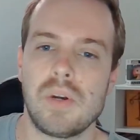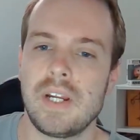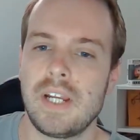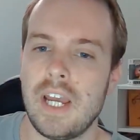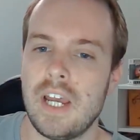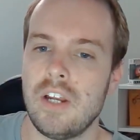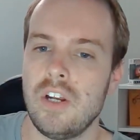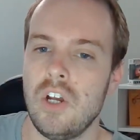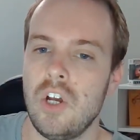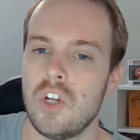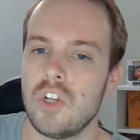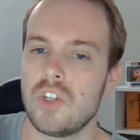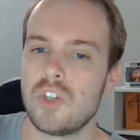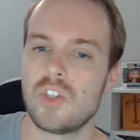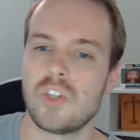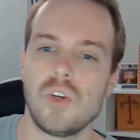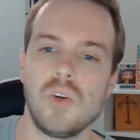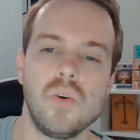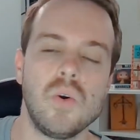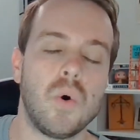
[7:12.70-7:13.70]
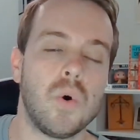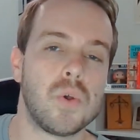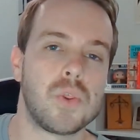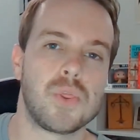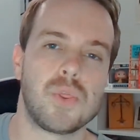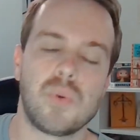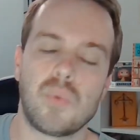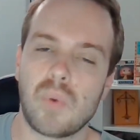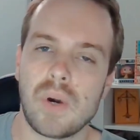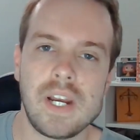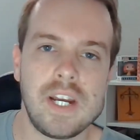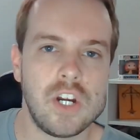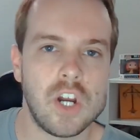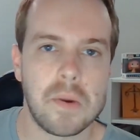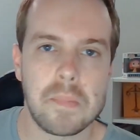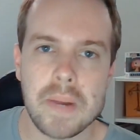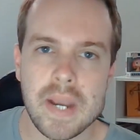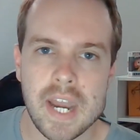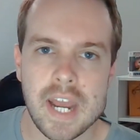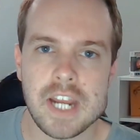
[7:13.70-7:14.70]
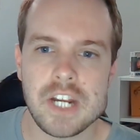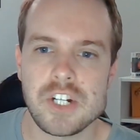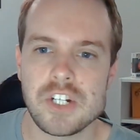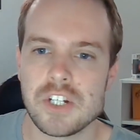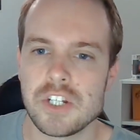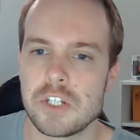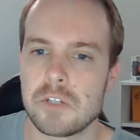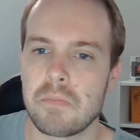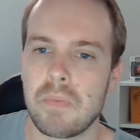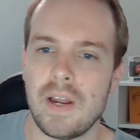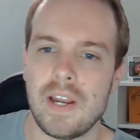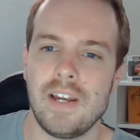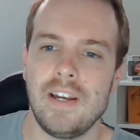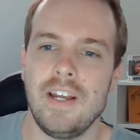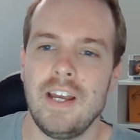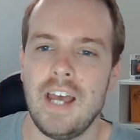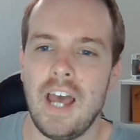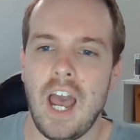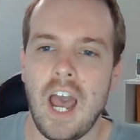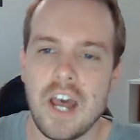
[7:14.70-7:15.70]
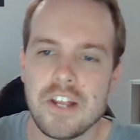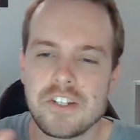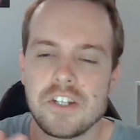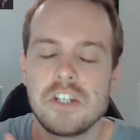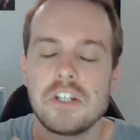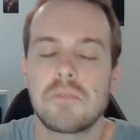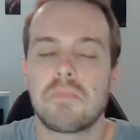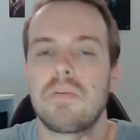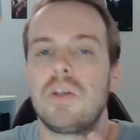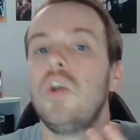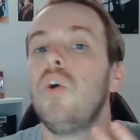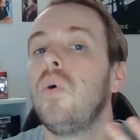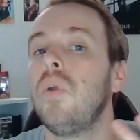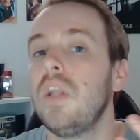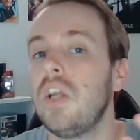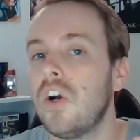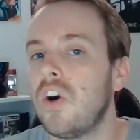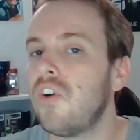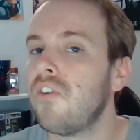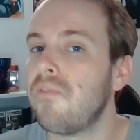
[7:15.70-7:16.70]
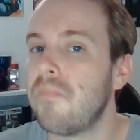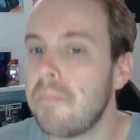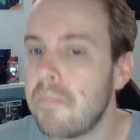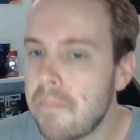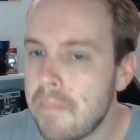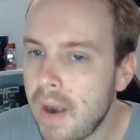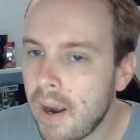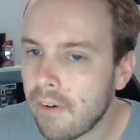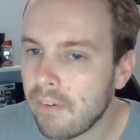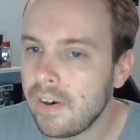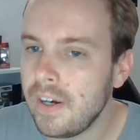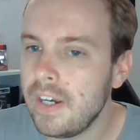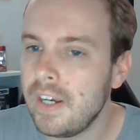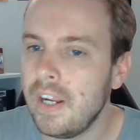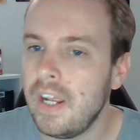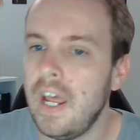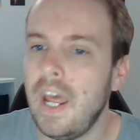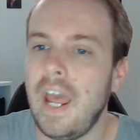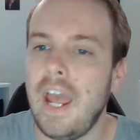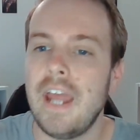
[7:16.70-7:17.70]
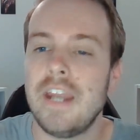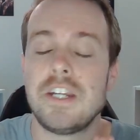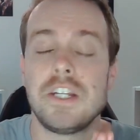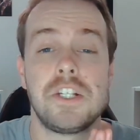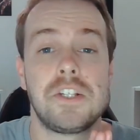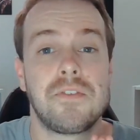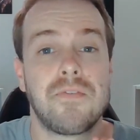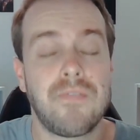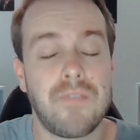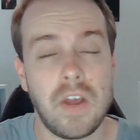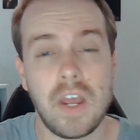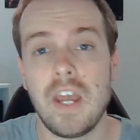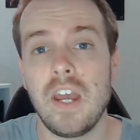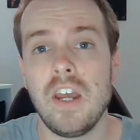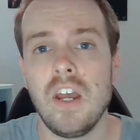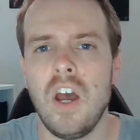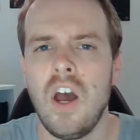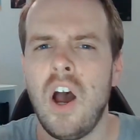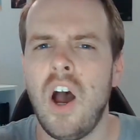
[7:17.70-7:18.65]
get 2 or 3 nominations, but as it is purely off merit and is fair,